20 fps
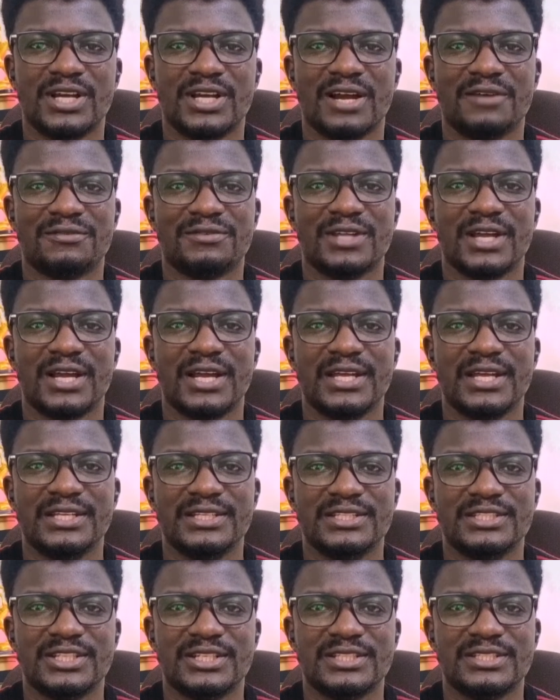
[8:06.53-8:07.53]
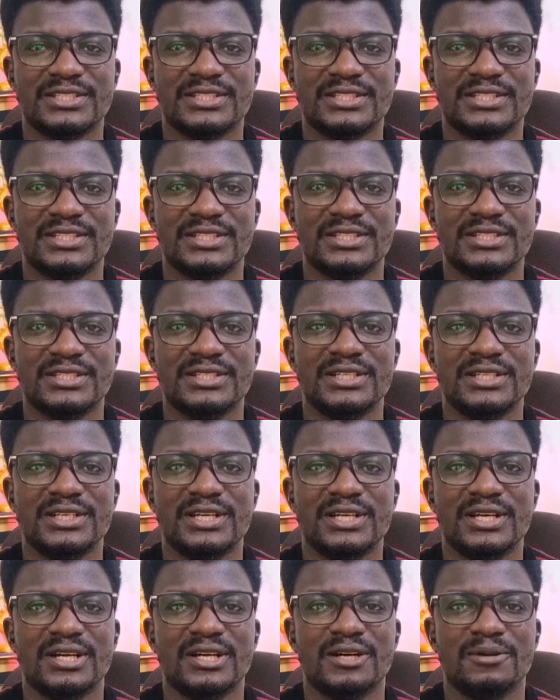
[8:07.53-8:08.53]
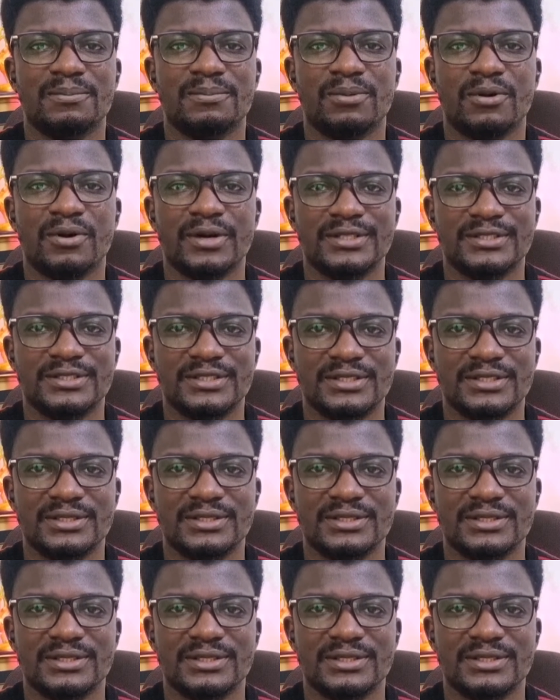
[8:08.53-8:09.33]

after ingesting a poison.